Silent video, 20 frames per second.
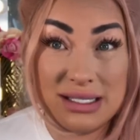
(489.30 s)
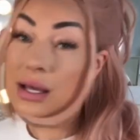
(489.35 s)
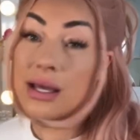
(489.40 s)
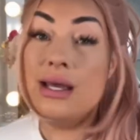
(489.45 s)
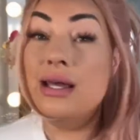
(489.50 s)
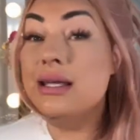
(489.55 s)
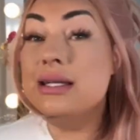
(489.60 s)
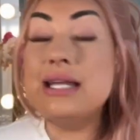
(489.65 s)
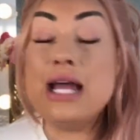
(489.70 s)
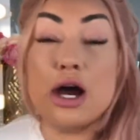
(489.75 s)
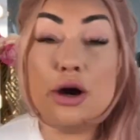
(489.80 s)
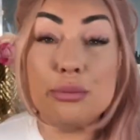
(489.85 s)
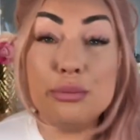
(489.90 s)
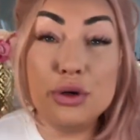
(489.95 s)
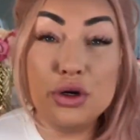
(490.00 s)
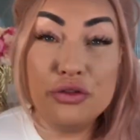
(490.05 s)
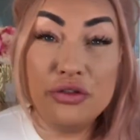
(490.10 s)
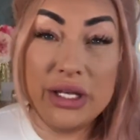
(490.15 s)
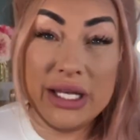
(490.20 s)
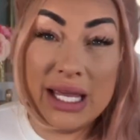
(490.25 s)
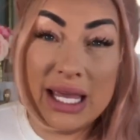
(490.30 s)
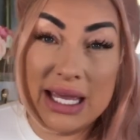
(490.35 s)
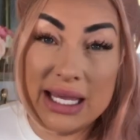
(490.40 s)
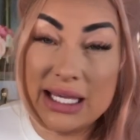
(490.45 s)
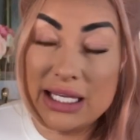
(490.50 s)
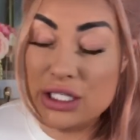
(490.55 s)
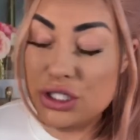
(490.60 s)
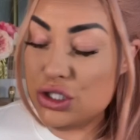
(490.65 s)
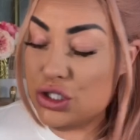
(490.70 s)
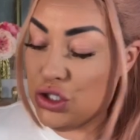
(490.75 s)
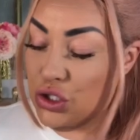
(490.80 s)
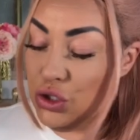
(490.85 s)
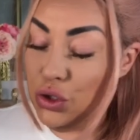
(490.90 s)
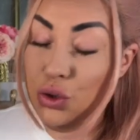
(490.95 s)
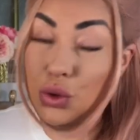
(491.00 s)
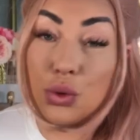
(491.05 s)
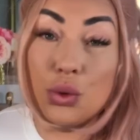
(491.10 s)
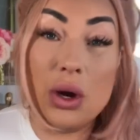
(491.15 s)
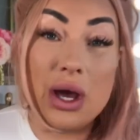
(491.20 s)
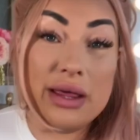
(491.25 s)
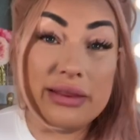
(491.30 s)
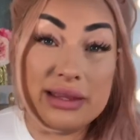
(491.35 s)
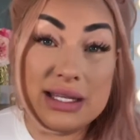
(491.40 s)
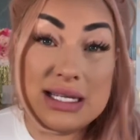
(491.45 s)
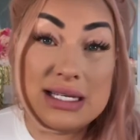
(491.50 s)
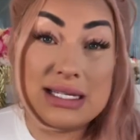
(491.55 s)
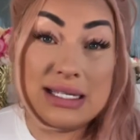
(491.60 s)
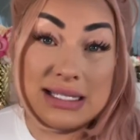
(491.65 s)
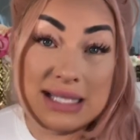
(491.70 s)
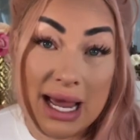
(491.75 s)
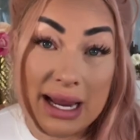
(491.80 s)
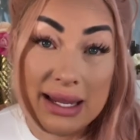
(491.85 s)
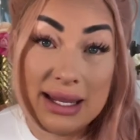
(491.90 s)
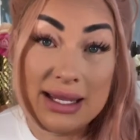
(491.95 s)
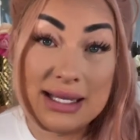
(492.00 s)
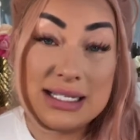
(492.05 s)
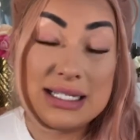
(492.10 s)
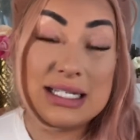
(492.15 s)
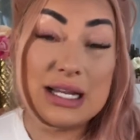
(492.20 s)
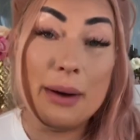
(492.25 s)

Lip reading: Now, moving into the second